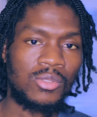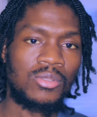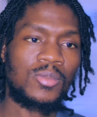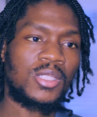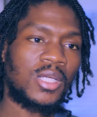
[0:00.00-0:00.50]
So you
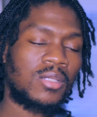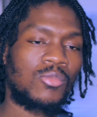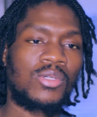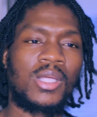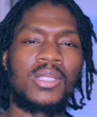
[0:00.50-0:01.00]
need to check
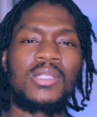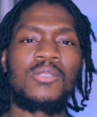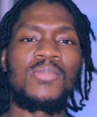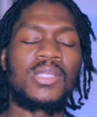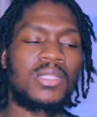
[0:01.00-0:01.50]
him on that. And they need
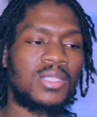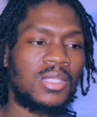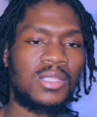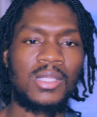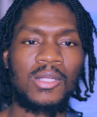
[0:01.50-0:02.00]
to be
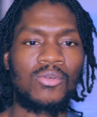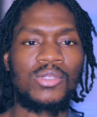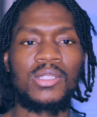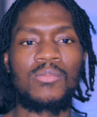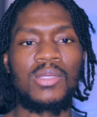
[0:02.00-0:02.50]
consistent. It don't
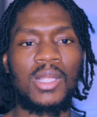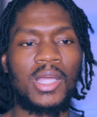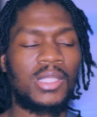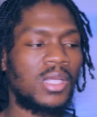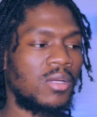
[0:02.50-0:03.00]
need to be
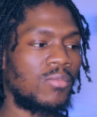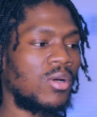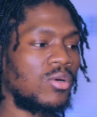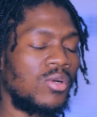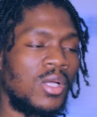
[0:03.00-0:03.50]
like, damn,
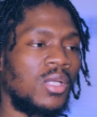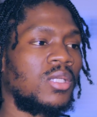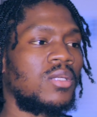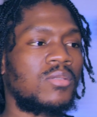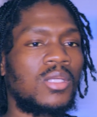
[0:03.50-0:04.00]
bro,
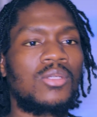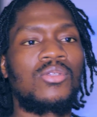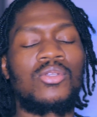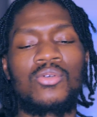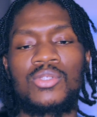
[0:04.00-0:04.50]
you know what I'm saying? You
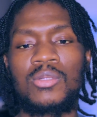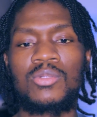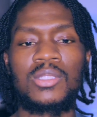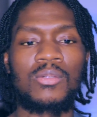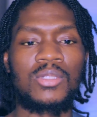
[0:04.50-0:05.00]
need to go see
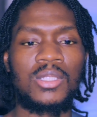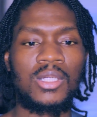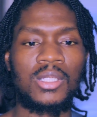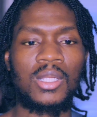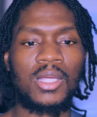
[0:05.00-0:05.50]
what's up with your
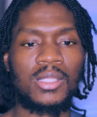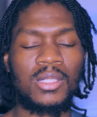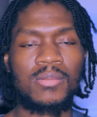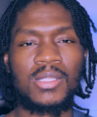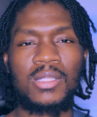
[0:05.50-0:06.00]
youngin. Like, you
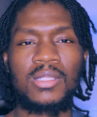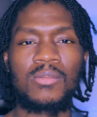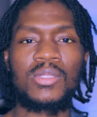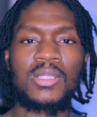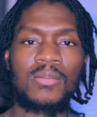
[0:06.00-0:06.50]
know what I'm saying? It need to
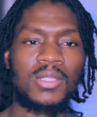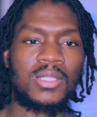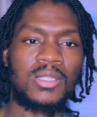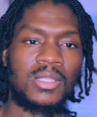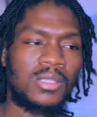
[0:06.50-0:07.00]
be something that's
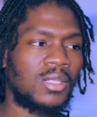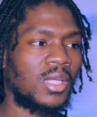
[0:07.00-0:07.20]
consistent.